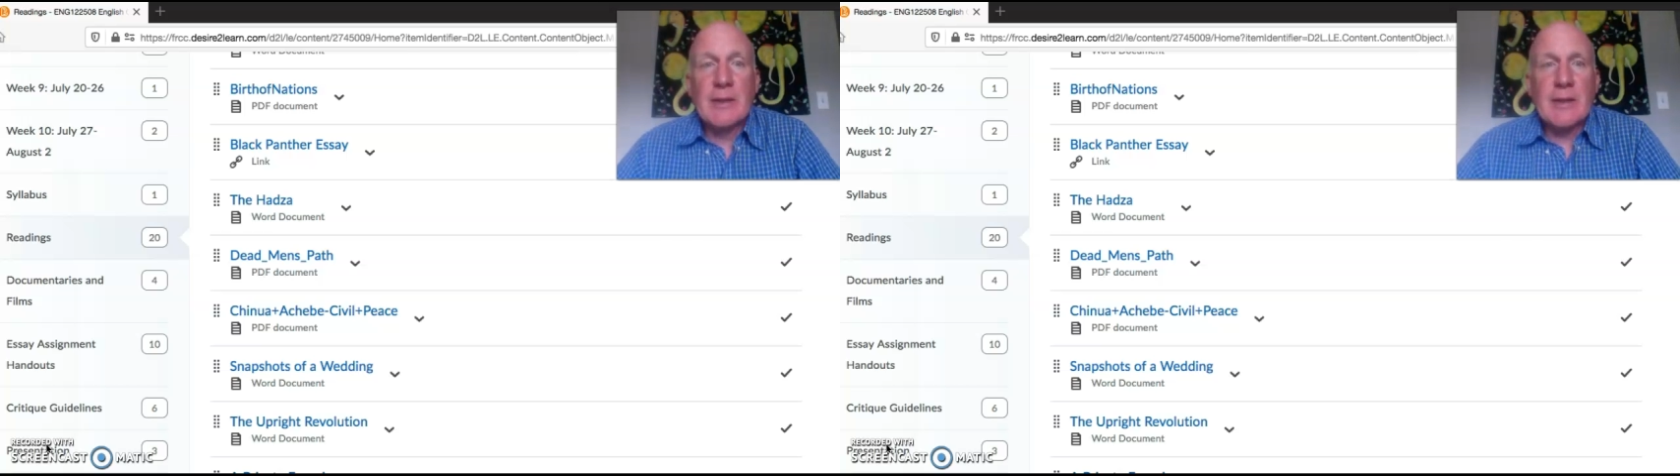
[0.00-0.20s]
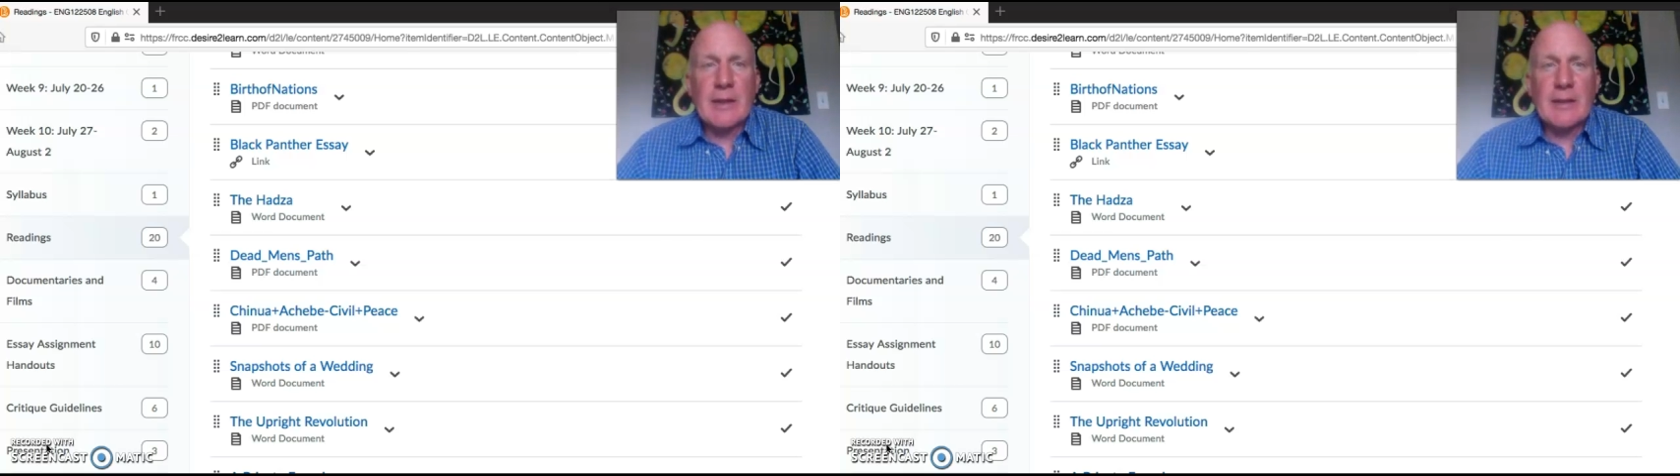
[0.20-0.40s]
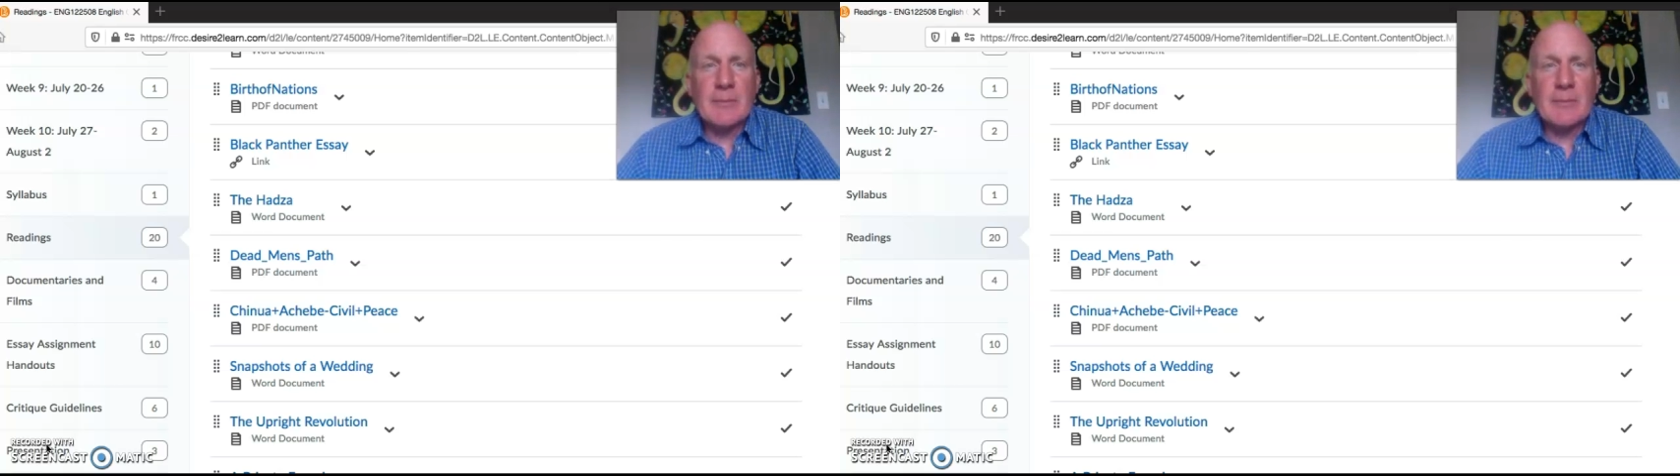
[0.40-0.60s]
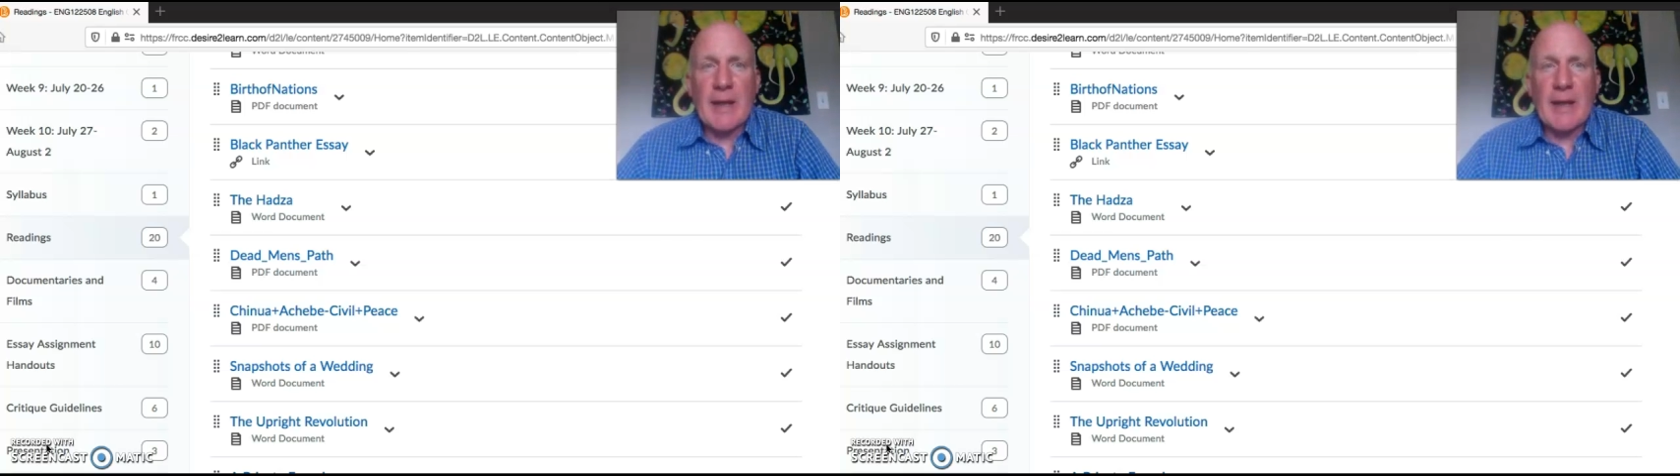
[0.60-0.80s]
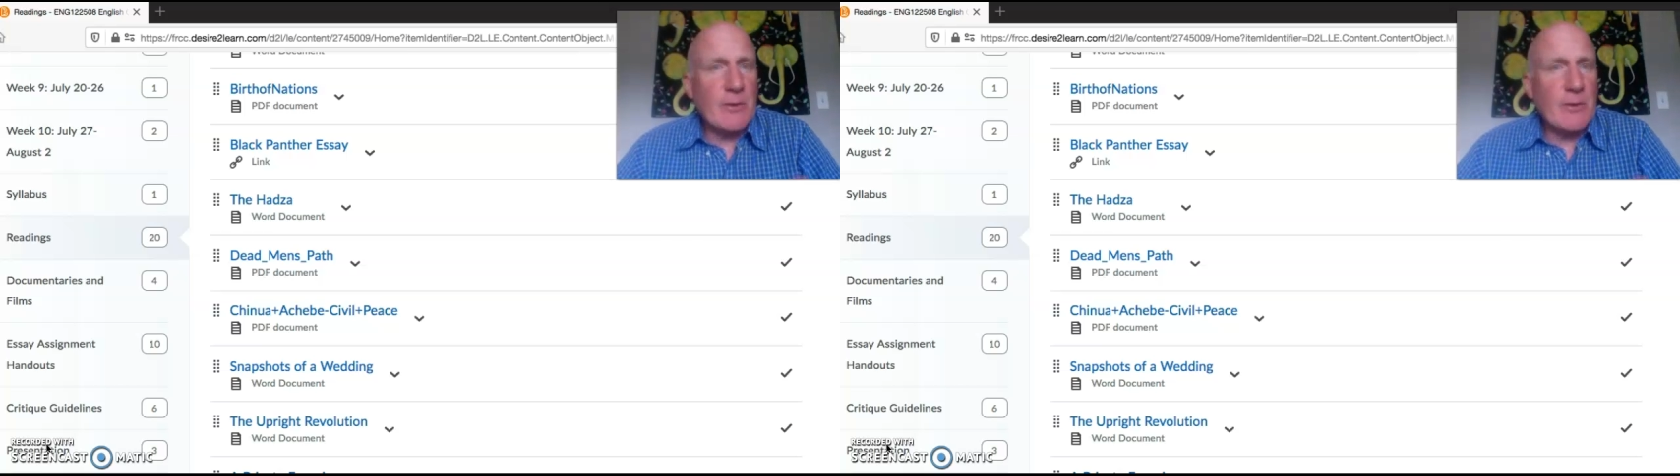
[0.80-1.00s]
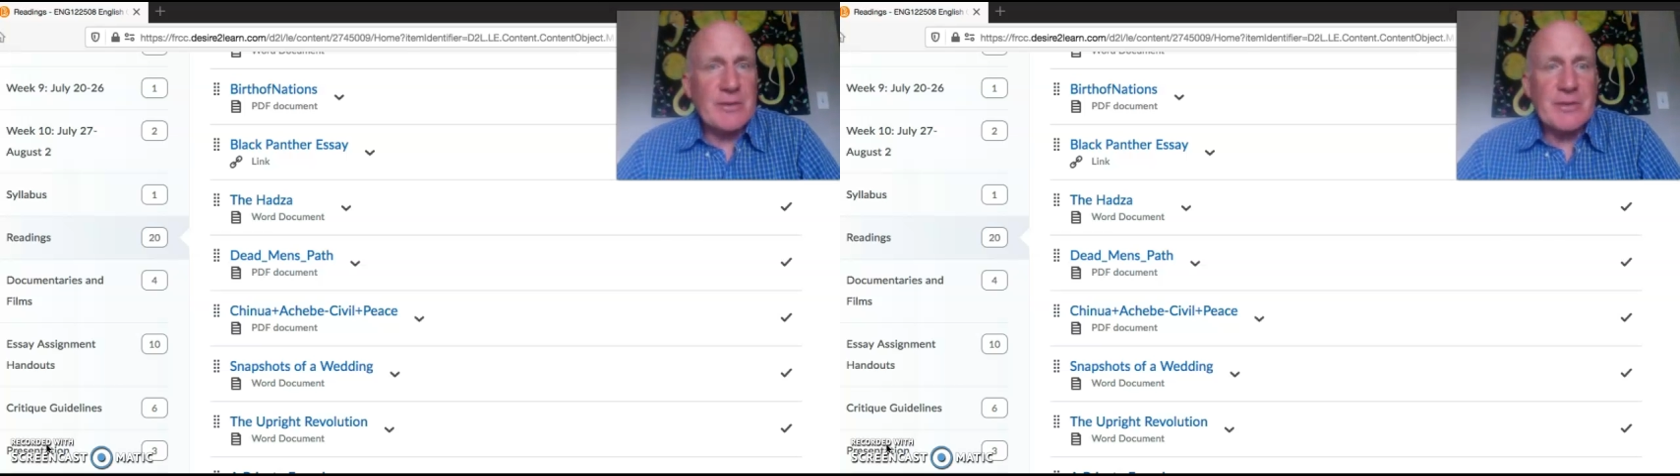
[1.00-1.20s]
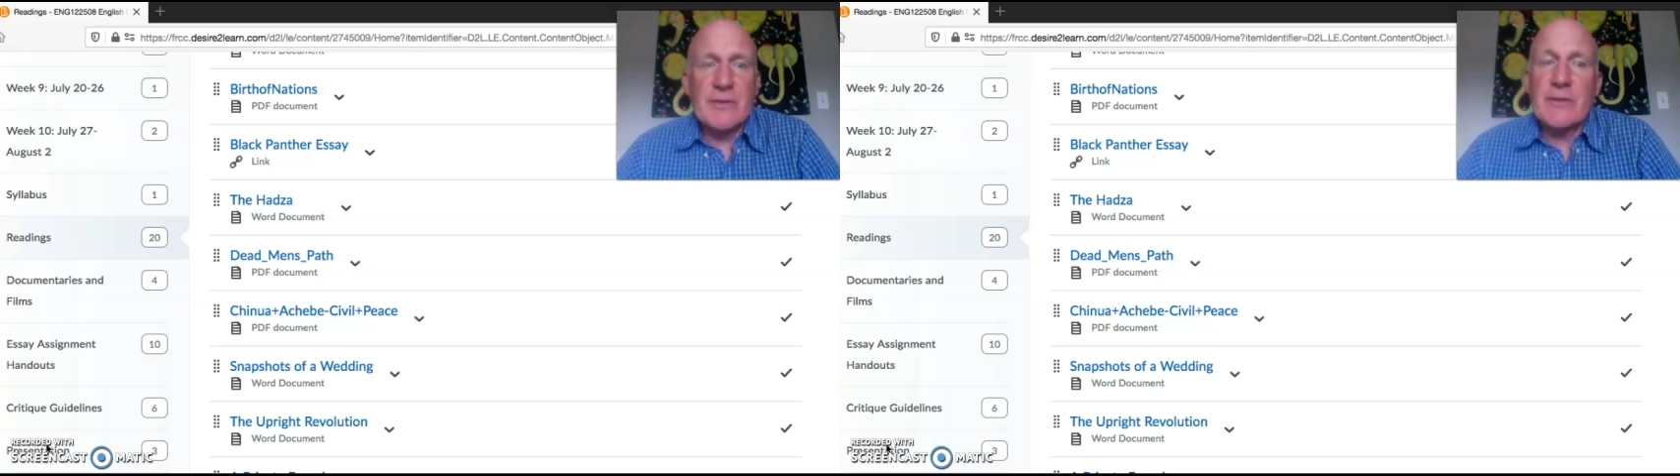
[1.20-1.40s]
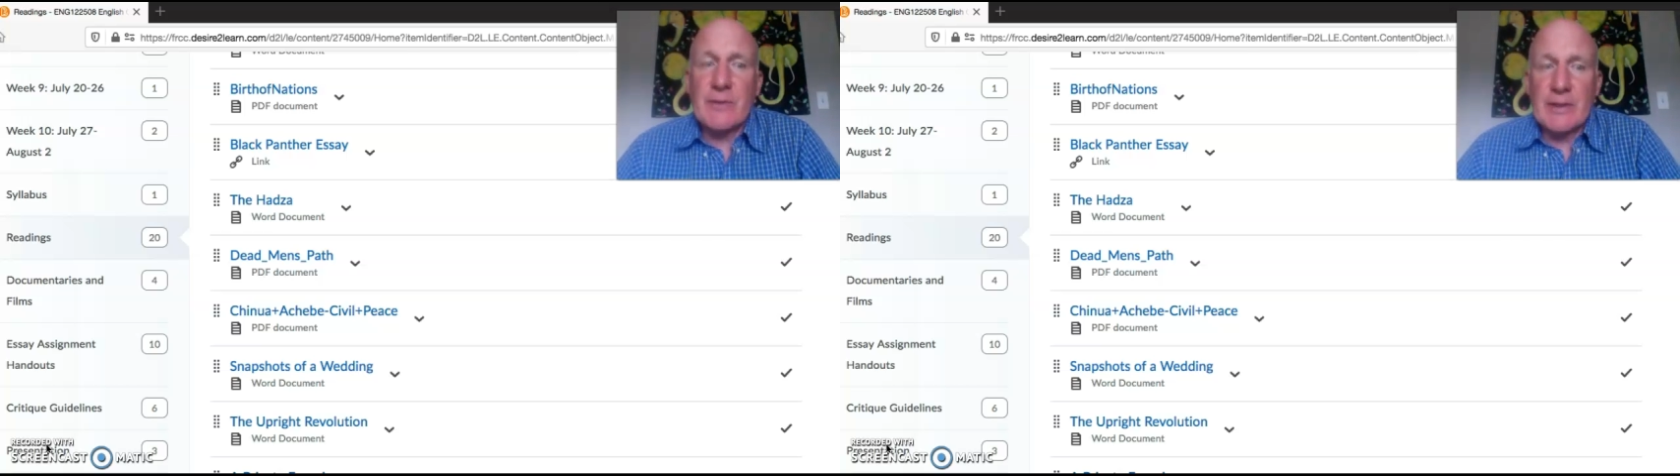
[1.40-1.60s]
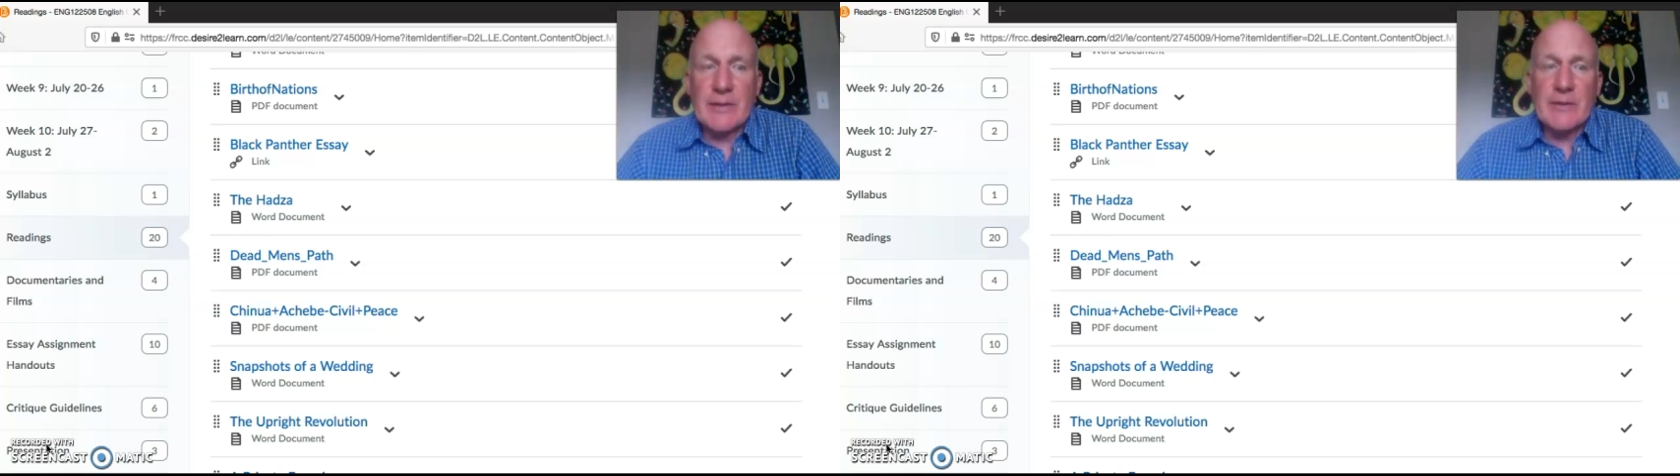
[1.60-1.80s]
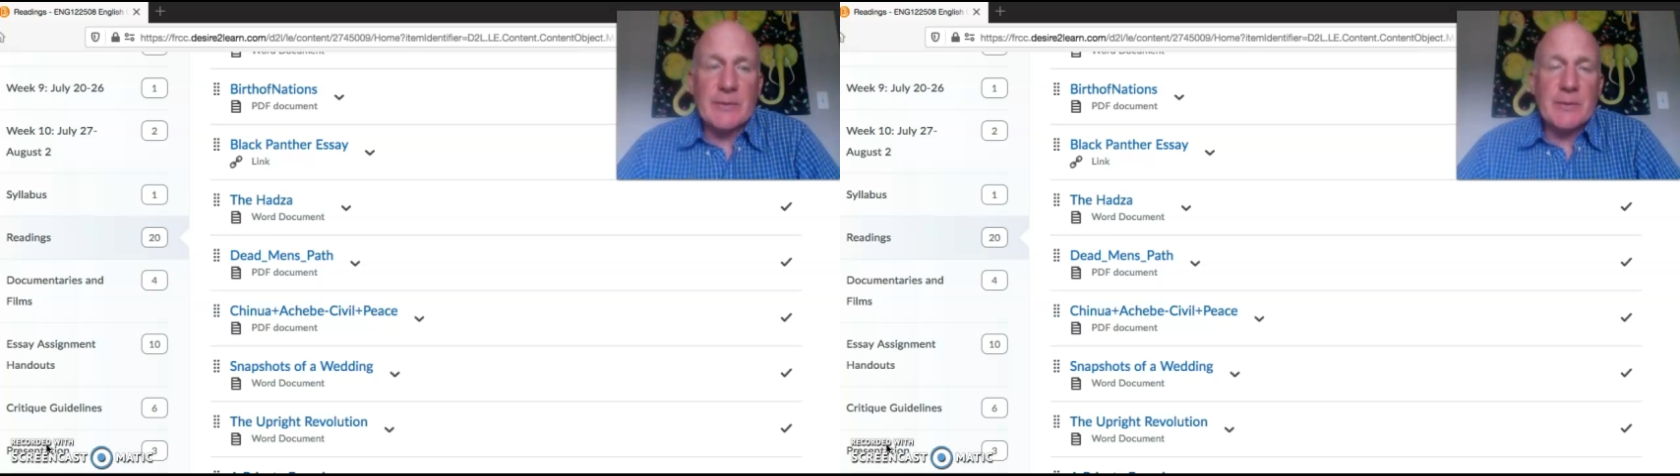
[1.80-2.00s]
Ask questions if you
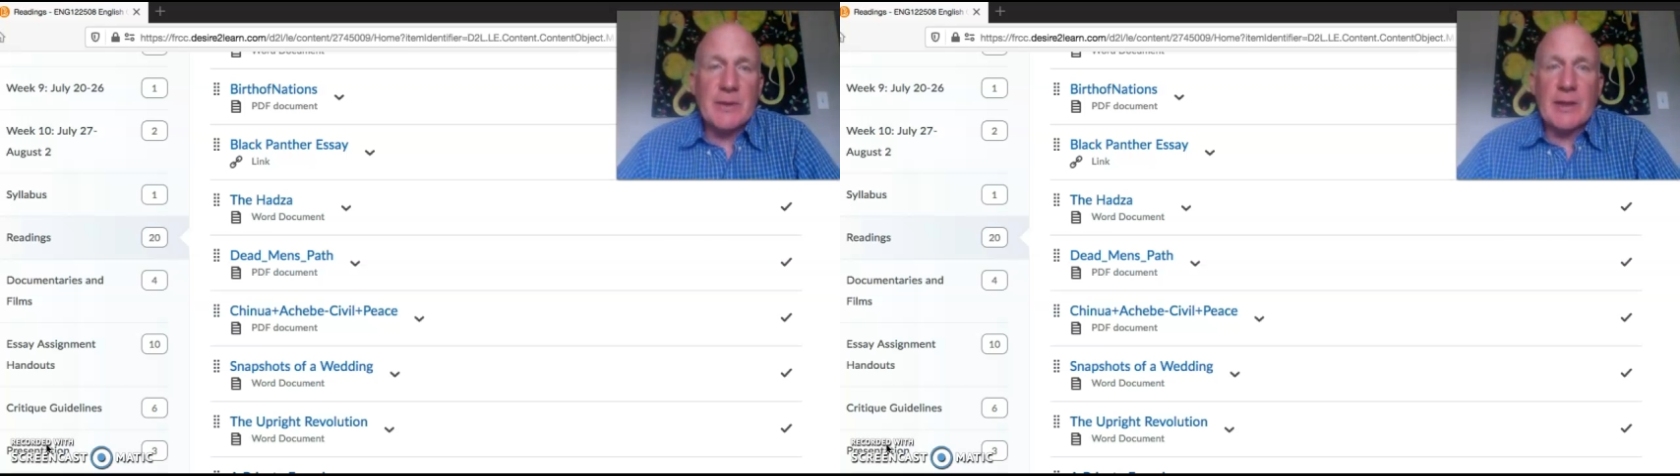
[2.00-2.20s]
need to,